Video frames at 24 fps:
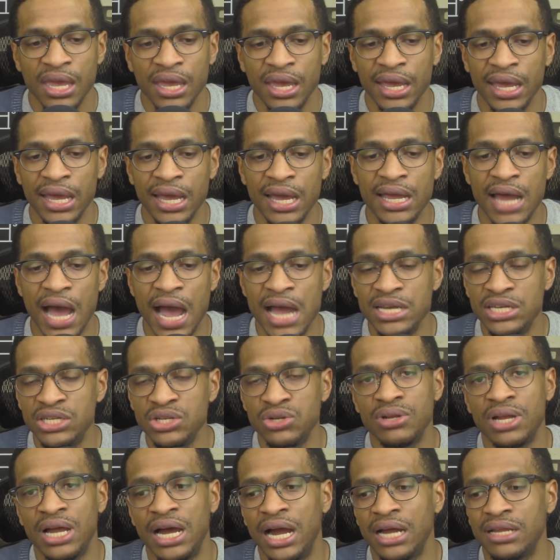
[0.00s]
And I do
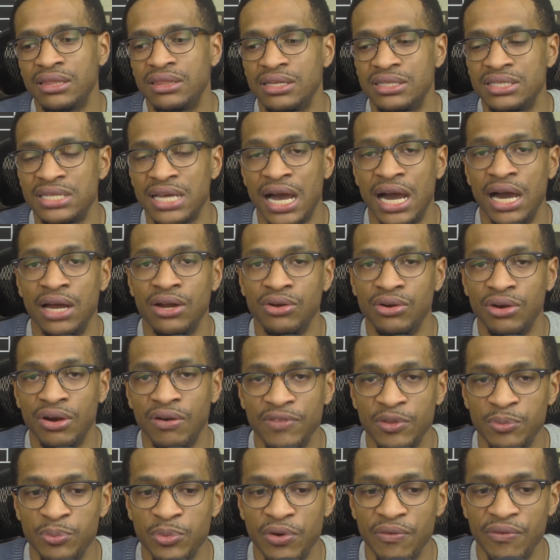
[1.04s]
like the title of
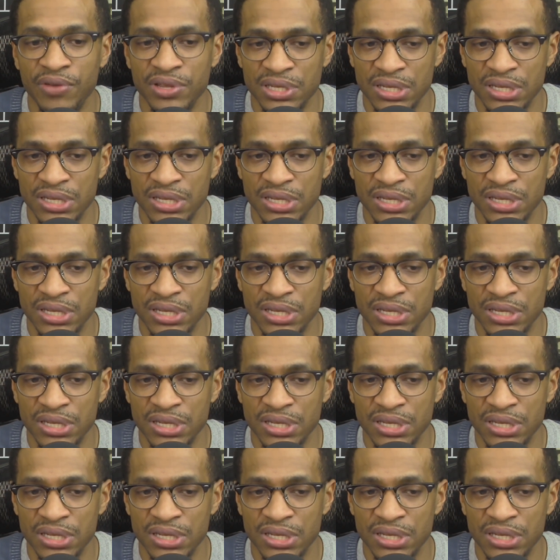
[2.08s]
the movie,